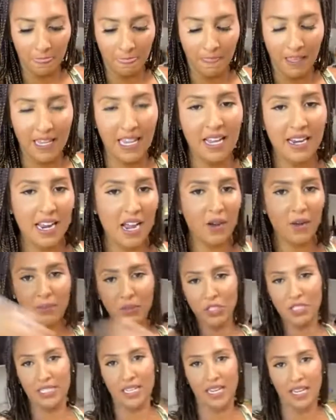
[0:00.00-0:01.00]
yeah, now I'm
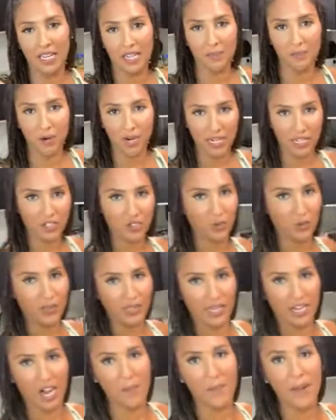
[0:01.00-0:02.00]
just getting them ready so when they
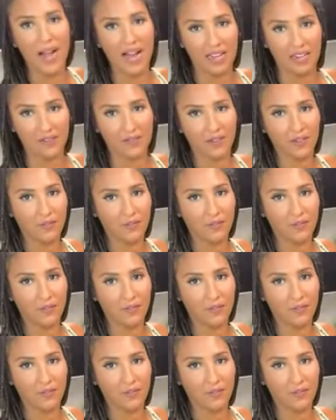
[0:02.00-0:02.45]
come out of the